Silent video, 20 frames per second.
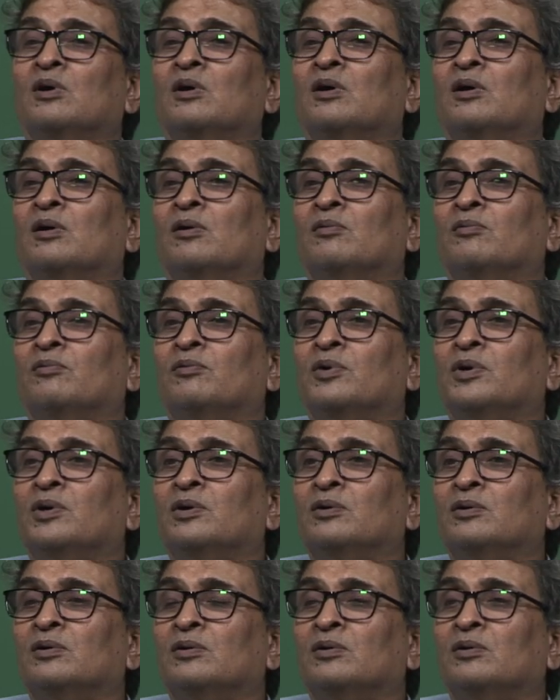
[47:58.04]
uh,
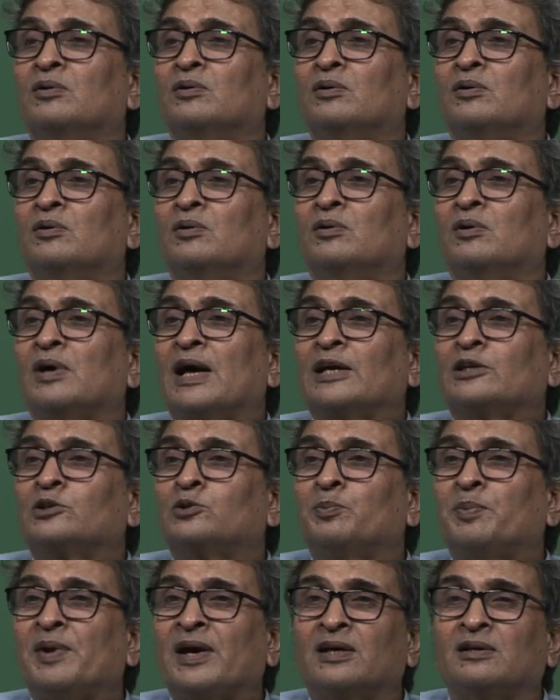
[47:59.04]
would
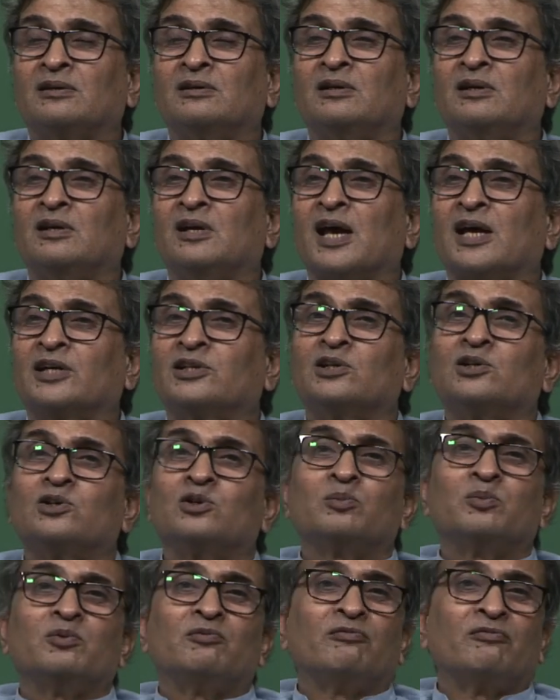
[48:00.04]
expect the reaction
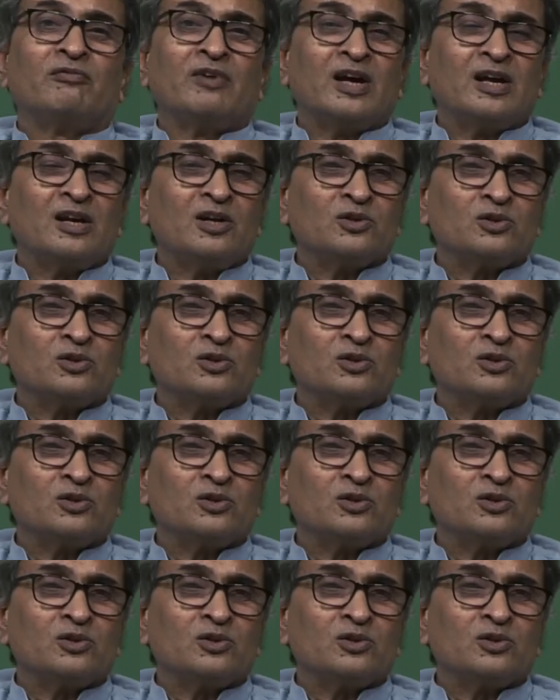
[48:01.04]
to be very